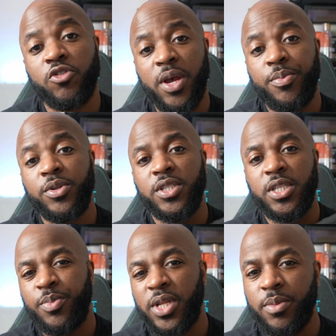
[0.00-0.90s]
Tripods are
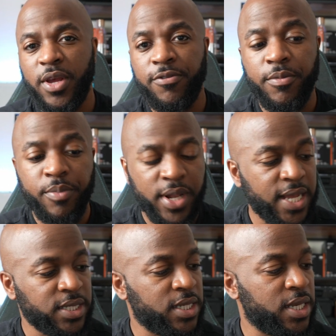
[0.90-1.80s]
typically made from
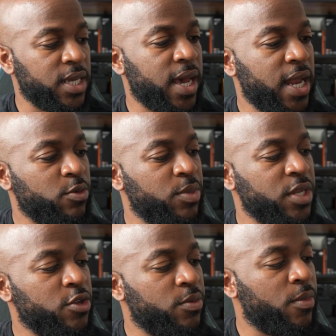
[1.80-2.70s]
plastic,
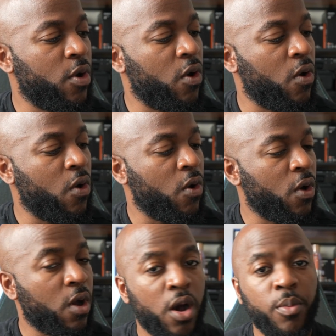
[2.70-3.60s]
aluminium or
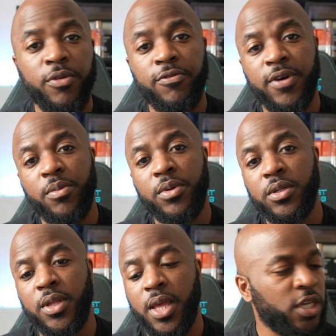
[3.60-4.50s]
carbon
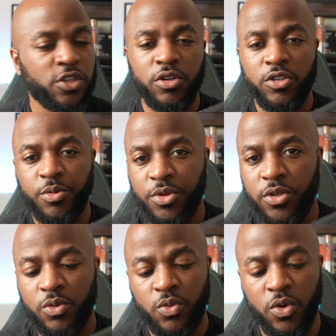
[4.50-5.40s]
fiber. Each
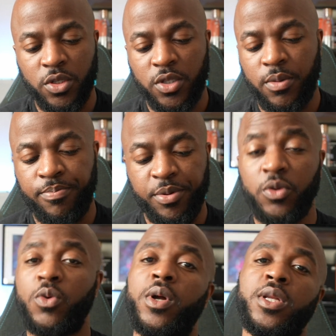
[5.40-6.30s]
contribute towards the
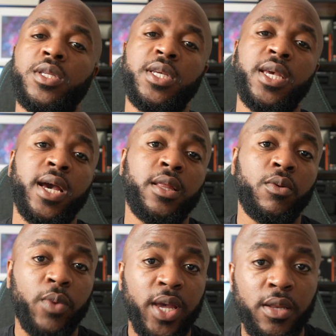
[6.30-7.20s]
build quality and
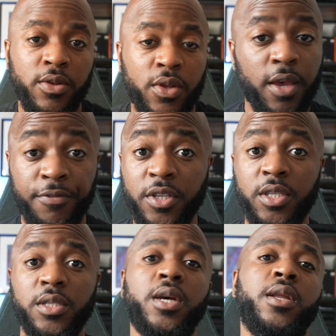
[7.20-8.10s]
the weight. If you're just
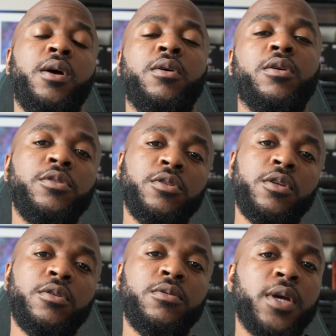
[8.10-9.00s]
starting out, go to your
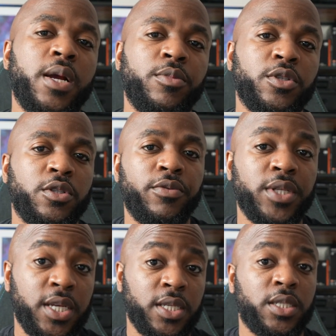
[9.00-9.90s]
local camera store and
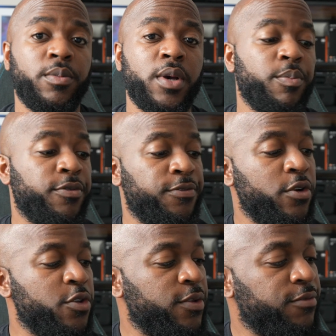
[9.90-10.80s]
test them out
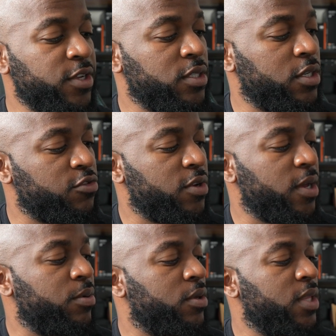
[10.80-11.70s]
before you invest in a
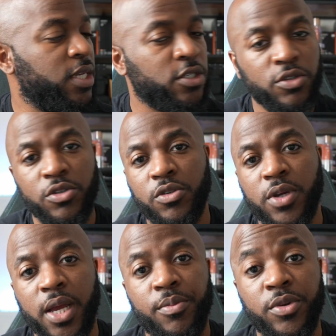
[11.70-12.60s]
tripod that suits your
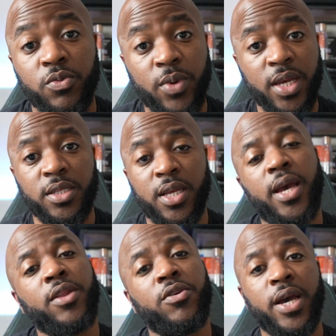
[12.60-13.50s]
camera's weight
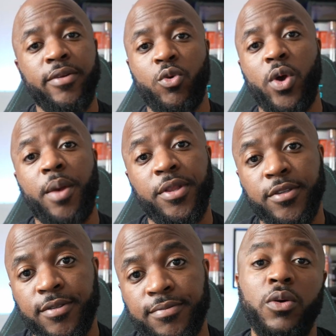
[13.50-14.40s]
and your height
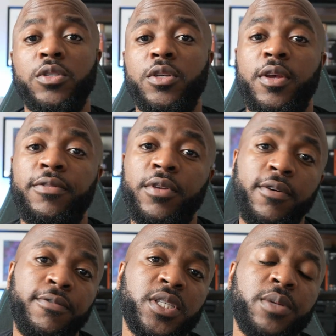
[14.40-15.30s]
requirements. Also, if you're
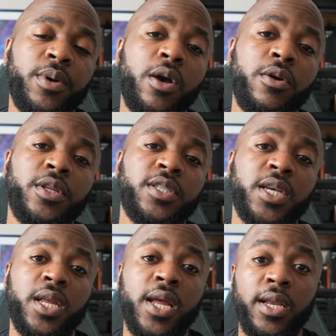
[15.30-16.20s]
not fussed about owning
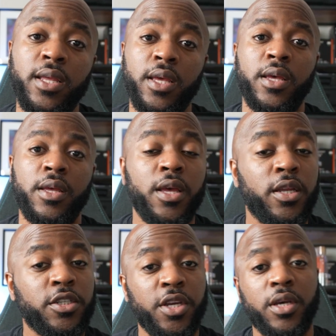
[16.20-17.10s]
second-hand gear,
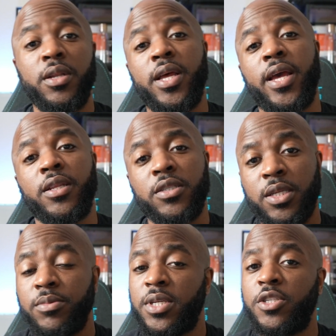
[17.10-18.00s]
check online.
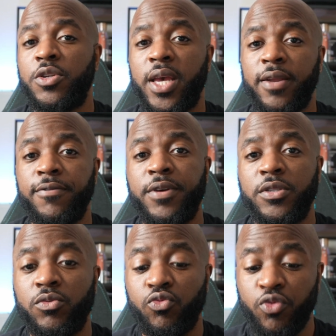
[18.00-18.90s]
Sometimes you can
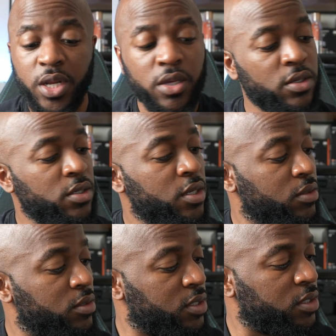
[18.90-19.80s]
find some really good
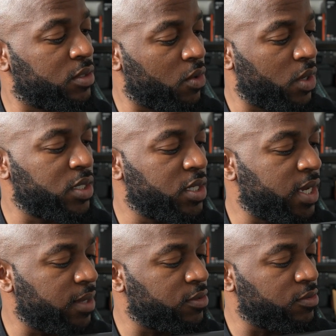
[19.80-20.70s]
deals and some quality
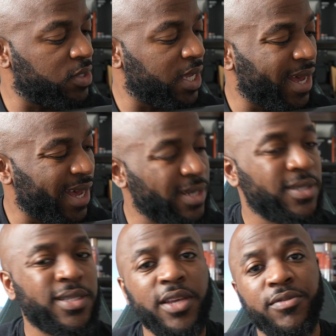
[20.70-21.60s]
items and
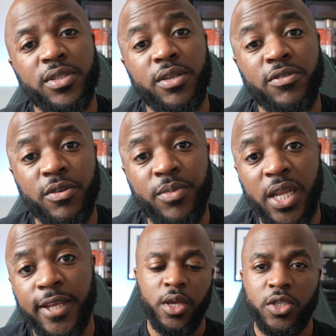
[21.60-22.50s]
save yourself some money.